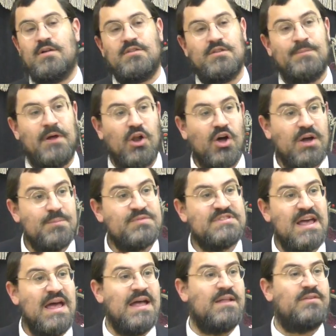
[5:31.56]
the Malachim
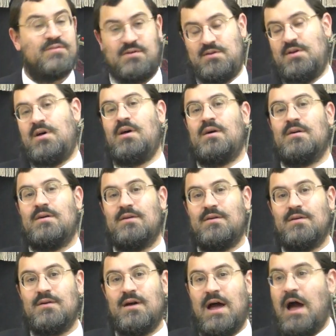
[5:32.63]
said,
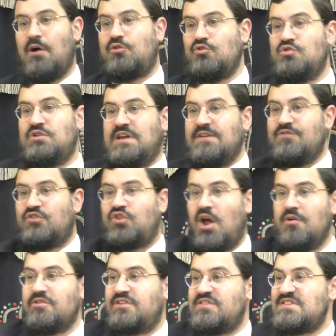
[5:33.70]
how could you give the
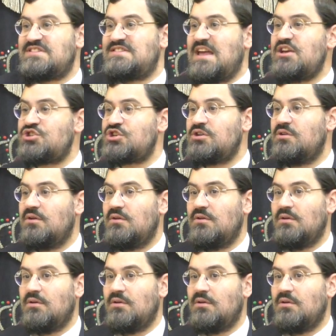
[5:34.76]
Torah to this nation?